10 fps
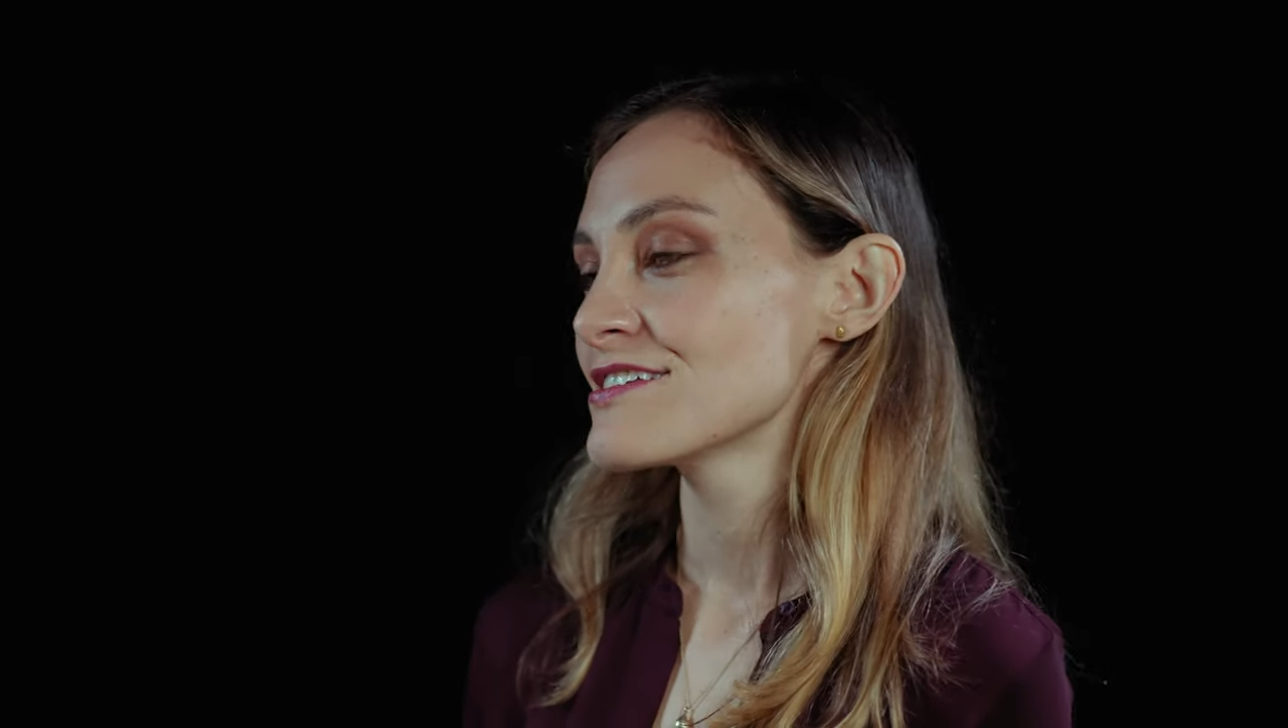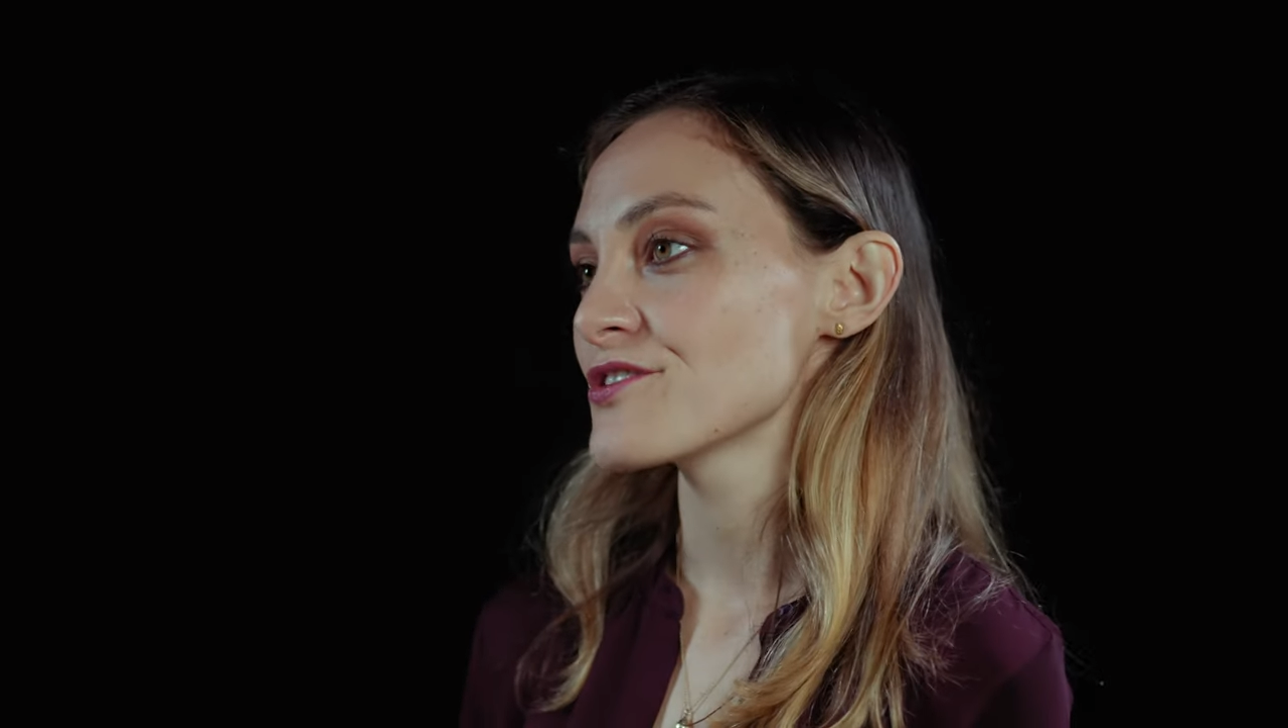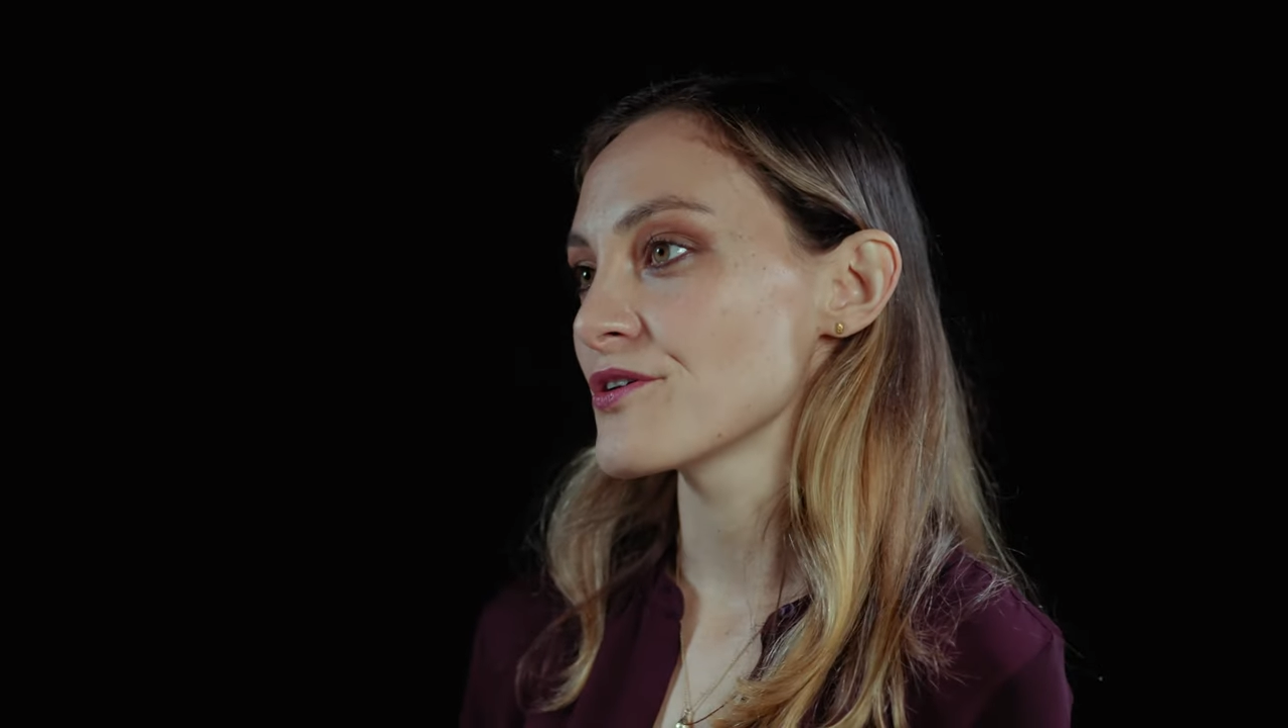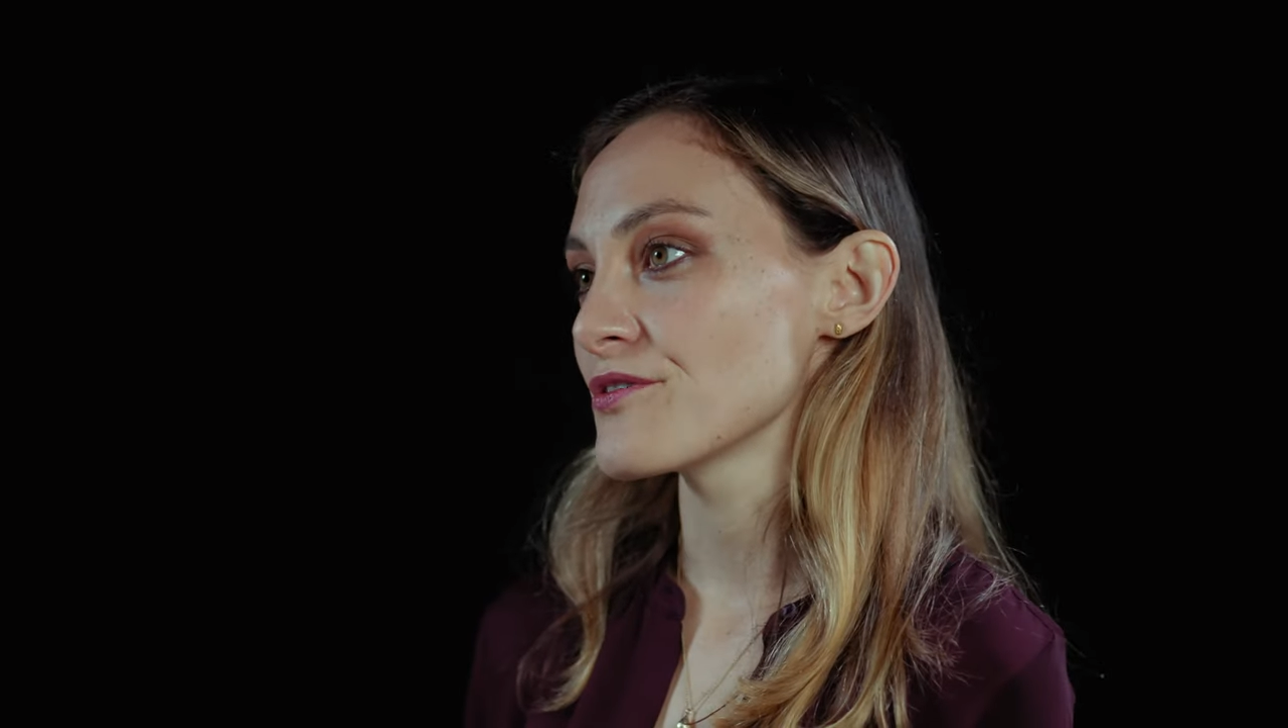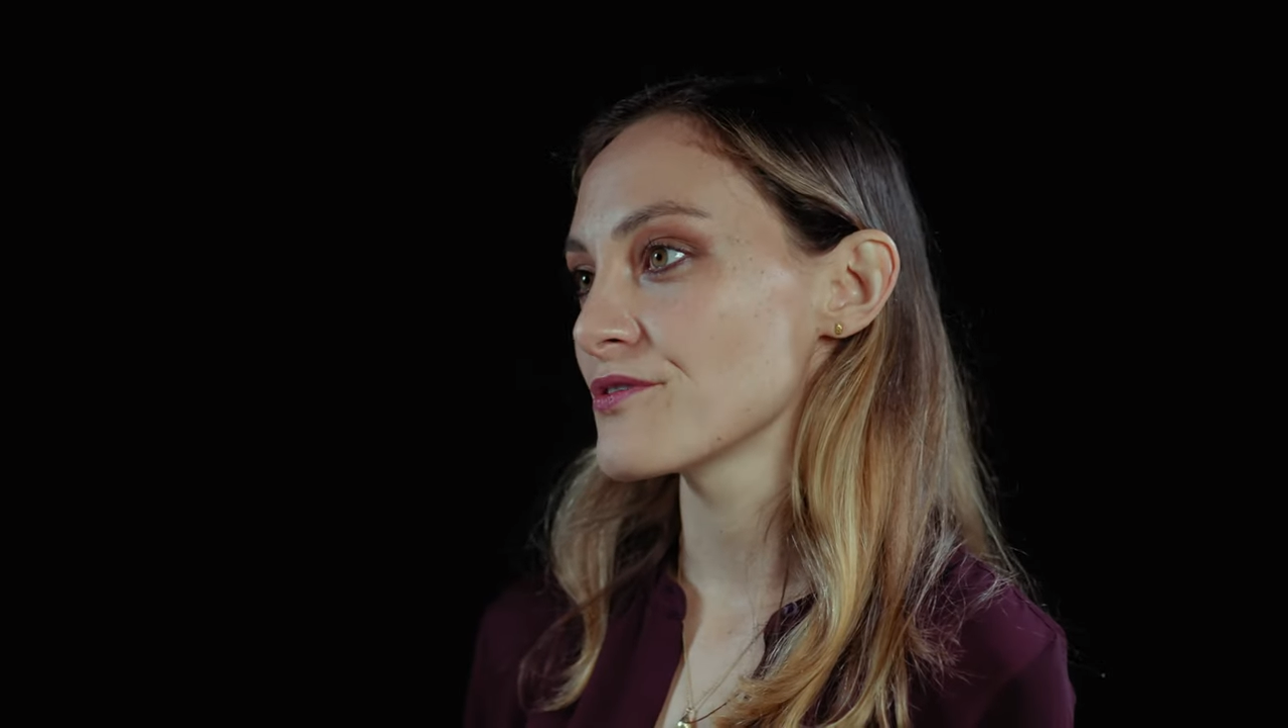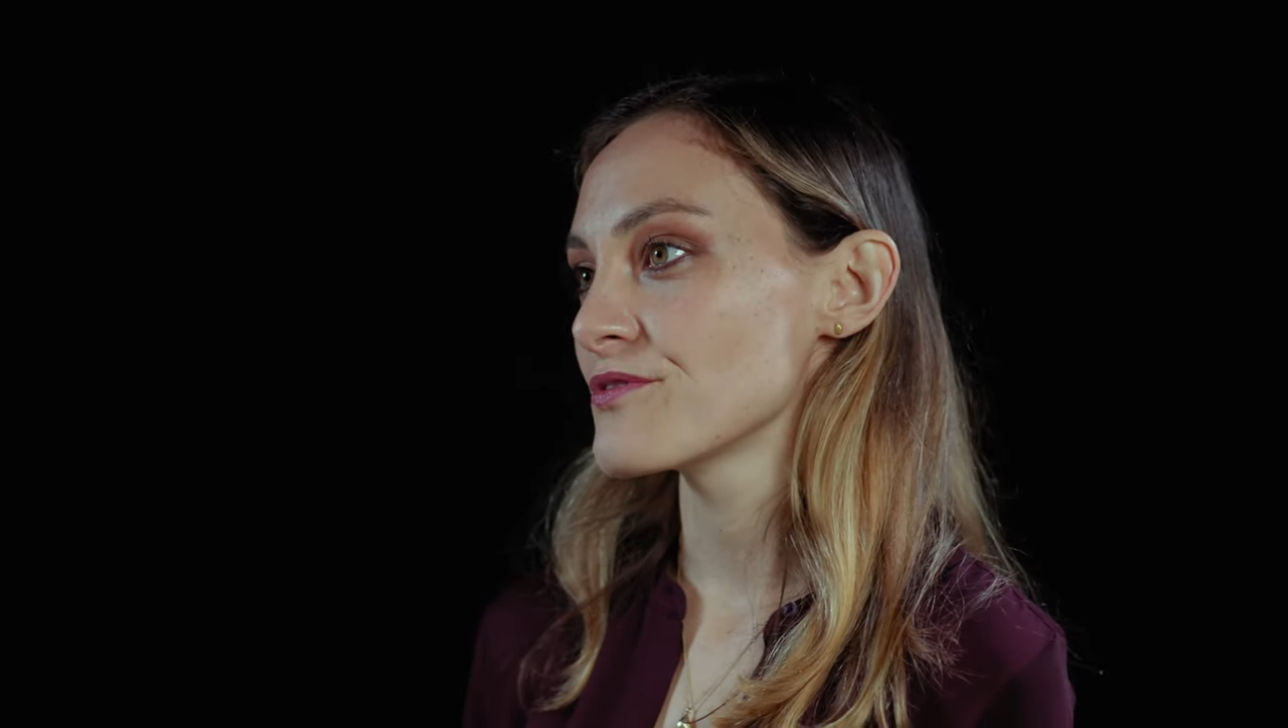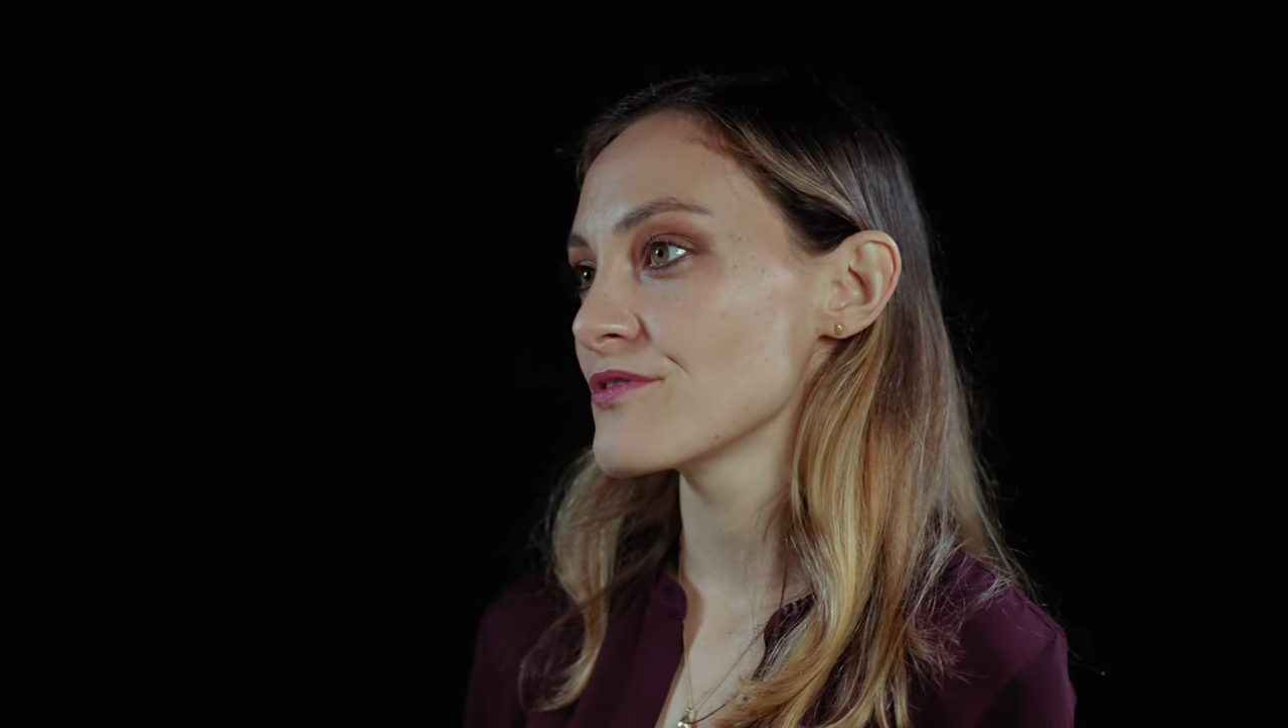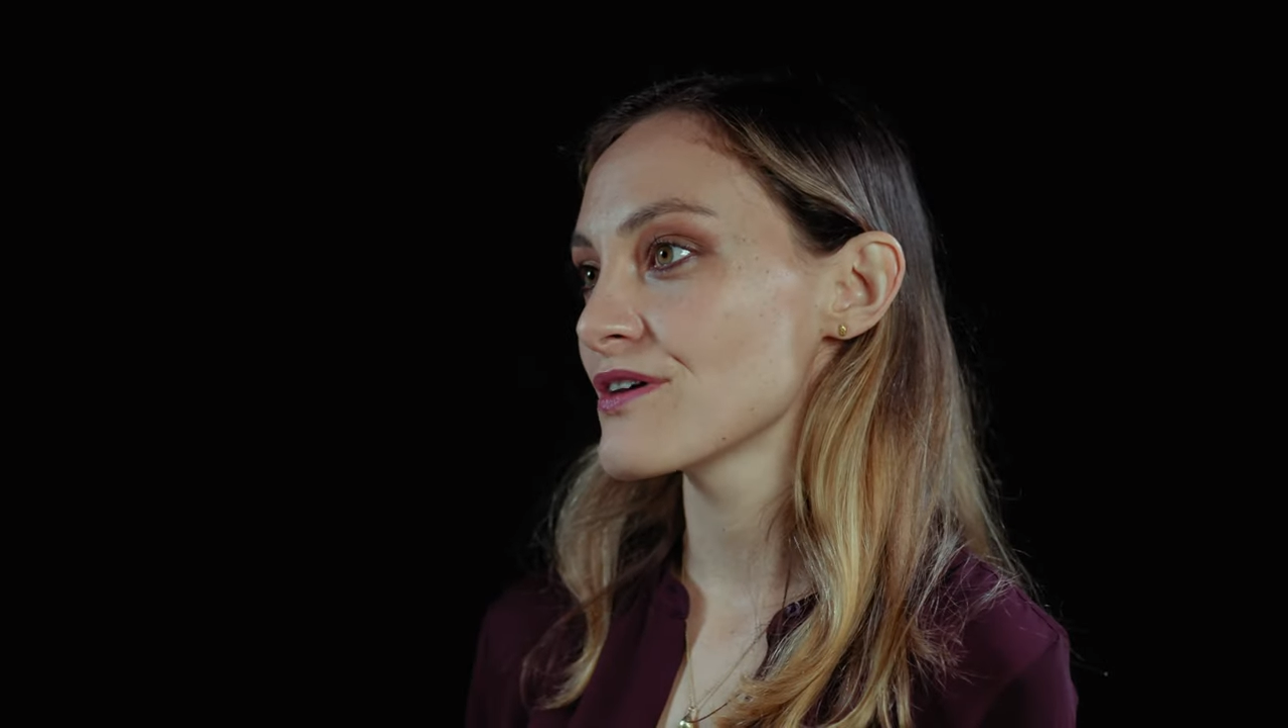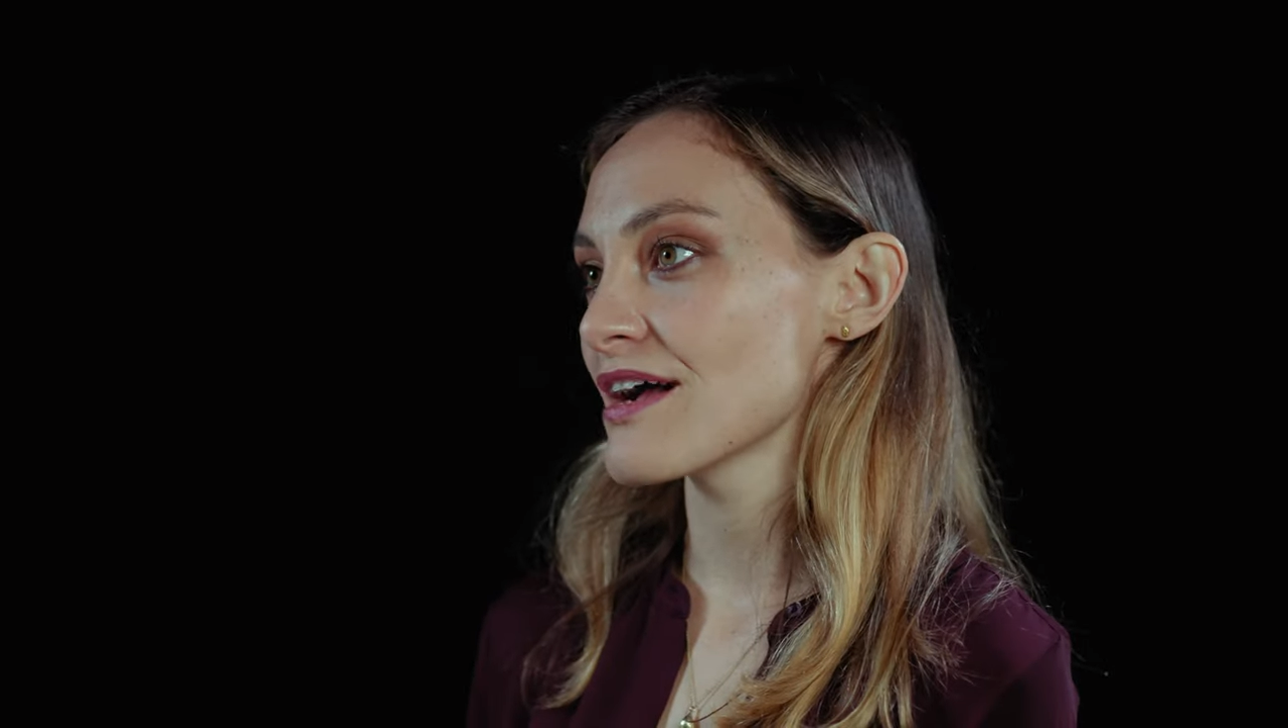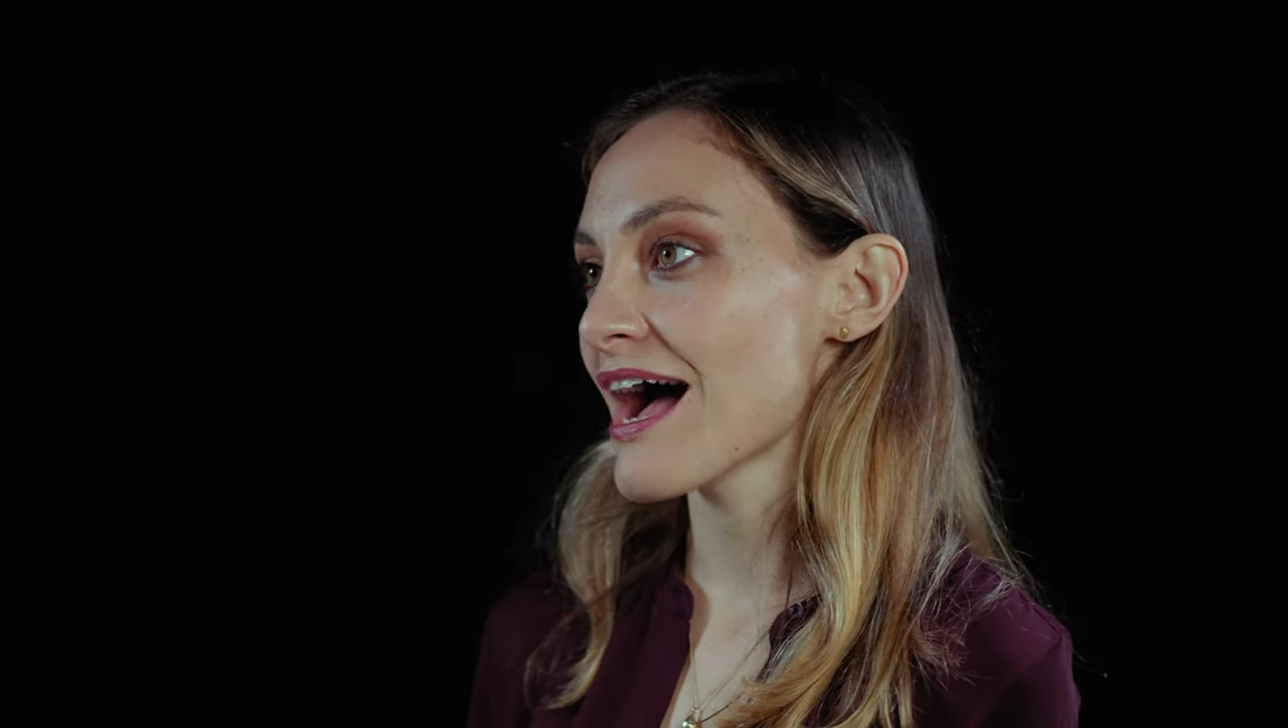So